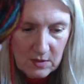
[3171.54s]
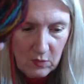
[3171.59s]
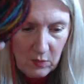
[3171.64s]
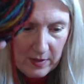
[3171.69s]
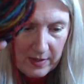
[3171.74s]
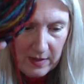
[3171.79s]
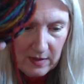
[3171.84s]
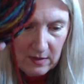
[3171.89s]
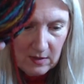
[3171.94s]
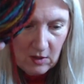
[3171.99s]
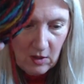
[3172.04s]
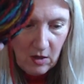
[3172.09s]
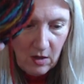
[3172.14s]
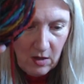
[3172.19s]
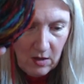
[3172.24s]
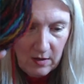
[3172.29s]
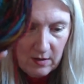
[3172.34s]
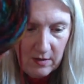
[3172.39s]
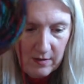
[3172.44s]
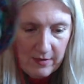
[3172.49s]
weight
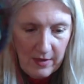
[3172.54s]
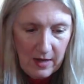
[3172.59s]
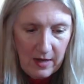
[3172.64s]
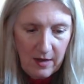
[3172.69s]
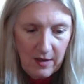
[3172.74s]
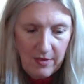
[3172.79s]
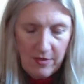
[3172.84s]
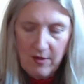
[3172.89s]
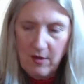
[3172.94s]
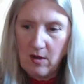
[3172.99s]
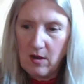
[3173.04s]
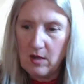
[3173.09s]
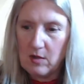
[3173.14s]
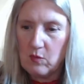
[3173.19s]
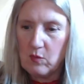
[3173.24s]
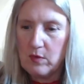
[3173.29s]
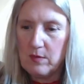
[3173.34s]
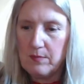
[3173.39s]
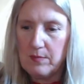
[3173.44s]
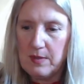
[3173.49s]
yarn that I thought
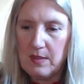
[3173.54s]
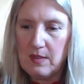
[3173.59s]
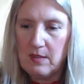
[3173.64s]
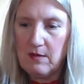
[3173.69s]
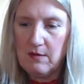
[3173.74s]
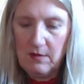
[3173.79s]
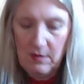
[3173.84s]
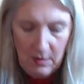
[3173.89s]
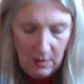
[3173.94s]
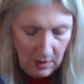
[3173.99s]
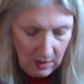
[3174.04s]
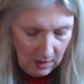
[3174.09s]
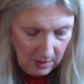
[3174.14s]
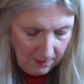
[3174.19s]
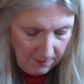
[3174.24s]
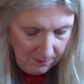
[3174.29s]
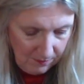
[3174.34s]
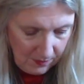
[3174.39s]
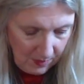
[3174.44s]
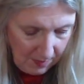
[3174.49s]
would be
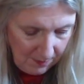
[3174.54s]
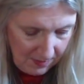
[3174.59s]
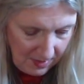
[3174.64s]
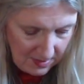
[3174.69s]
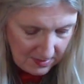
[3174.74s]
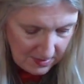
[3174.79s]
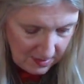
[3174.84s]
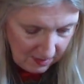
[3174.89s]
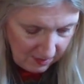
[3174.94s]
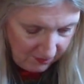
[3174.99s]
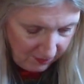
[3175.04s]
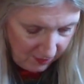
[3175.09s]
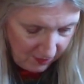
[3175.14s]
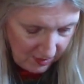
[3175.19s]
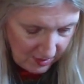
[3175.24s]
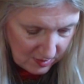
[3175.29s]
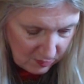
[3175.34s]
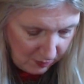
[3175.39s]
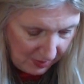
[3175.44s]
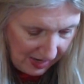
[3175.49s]
um, amazing for
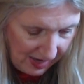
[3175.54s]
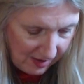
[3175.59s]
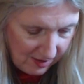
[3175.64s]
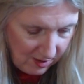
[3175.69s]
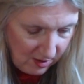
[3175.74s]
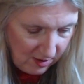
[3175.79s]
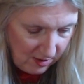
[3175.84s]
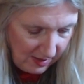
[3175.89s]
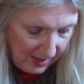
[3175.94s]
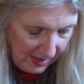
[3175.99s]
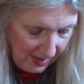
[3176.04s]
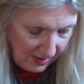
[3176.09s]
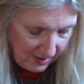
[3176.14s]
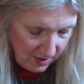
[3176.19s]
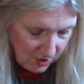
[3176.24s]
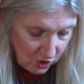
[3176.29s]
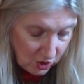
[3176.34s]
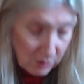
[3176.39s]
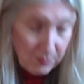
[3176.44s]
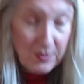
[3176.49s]
this pattern and
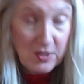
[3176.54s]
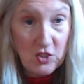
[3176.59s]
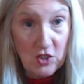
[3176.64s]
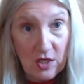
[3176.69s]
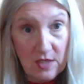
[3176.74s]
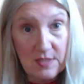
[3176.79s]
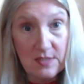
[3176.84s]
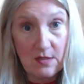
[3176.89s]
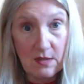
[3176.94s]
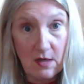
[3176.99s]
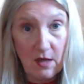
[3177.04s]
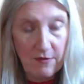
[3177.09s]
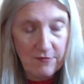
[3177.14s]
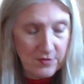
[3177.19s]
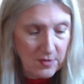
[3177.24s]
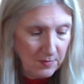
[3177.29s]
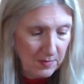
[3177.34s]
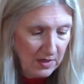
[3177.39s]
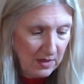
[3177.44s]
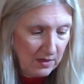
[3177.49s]
it should be just enough
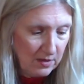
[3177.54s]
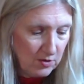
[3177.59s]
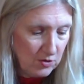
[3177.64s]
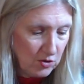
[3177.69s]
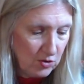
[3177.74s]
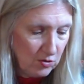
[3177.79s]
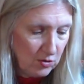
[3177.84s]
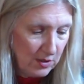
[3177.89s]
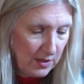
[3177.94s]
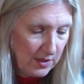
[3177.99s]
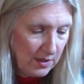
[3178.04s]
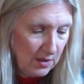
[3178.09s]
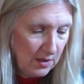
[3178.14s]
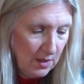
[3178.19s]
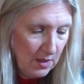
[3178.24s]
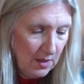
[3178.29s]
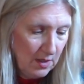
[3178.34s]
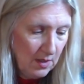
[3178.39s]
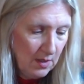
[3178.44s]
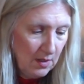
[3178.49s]
to make Julie
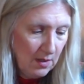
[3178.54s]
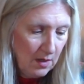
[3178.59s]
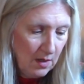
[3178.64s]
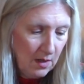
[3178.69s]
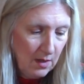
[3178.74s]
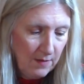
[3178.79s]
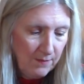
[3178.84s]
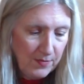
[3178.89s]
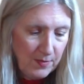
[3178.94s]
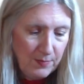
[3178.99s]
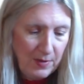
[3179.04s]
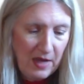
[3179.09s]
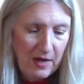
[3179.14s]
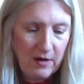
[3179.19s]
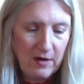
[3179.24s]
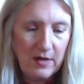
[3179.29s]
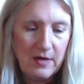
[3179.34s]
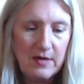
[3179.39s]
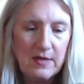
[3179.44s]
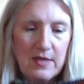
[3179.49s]
um, the
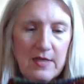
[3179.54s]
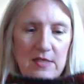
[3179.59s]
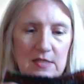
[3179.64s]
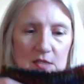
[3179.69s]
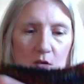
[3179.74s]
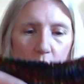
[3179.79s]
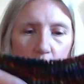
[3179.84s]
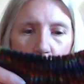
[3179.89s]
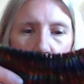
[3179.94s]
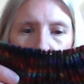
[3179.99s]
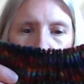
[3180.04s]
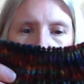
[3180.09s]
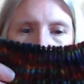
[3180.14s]
pattern. It is a one by